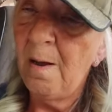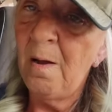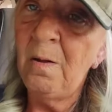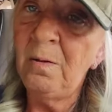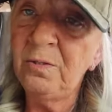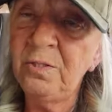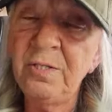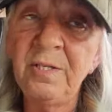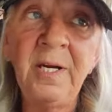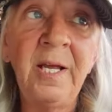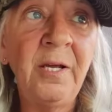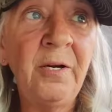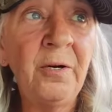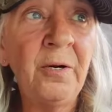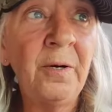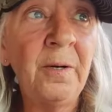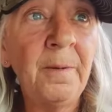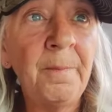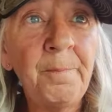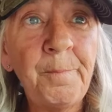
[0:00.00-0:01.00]

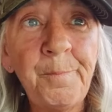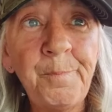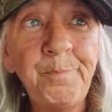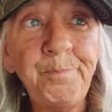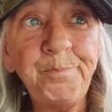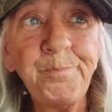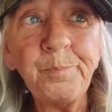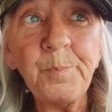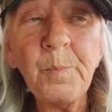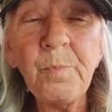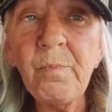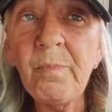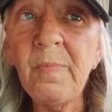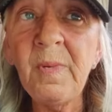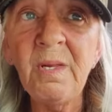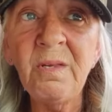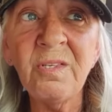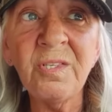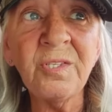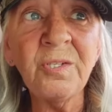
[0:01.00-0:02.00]
Alternator,
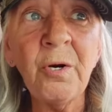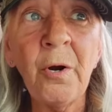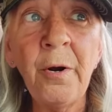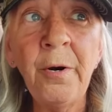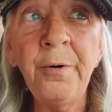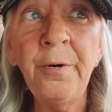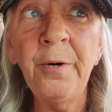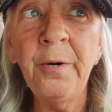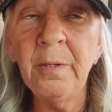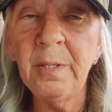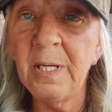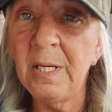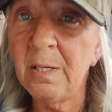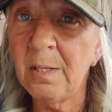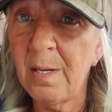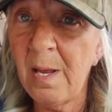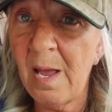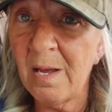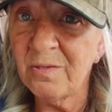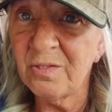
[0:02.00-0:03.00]
starter, get
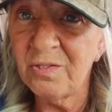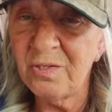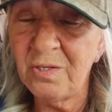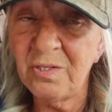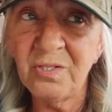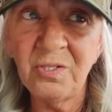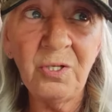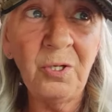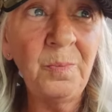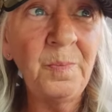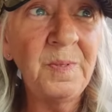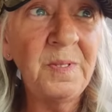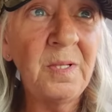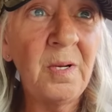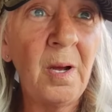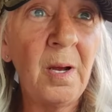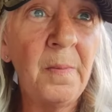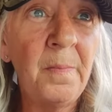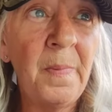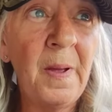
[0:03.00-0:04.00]
an extra
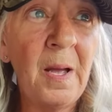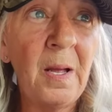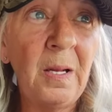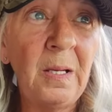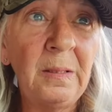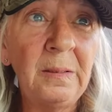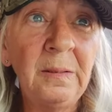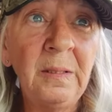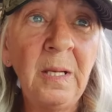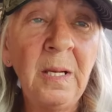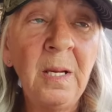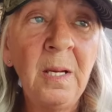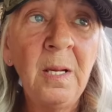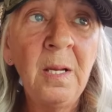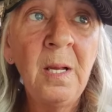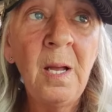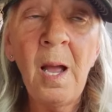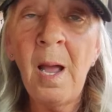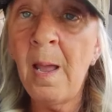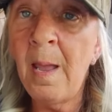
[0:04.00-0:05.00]
serpentine belt.
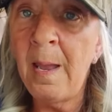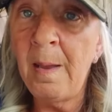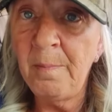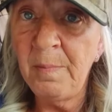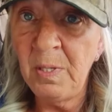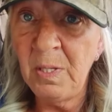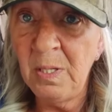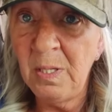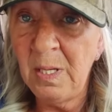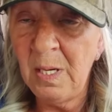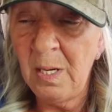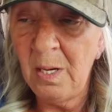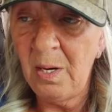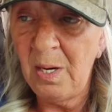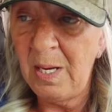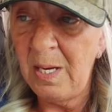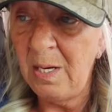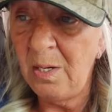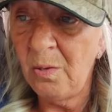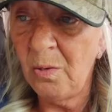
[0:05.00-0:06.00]
I am going to get a
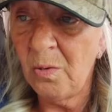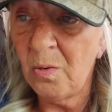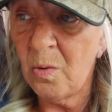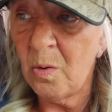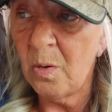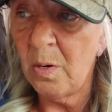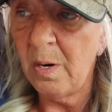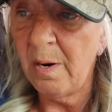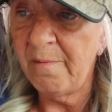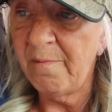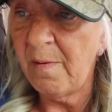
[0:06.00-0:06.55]
heater core.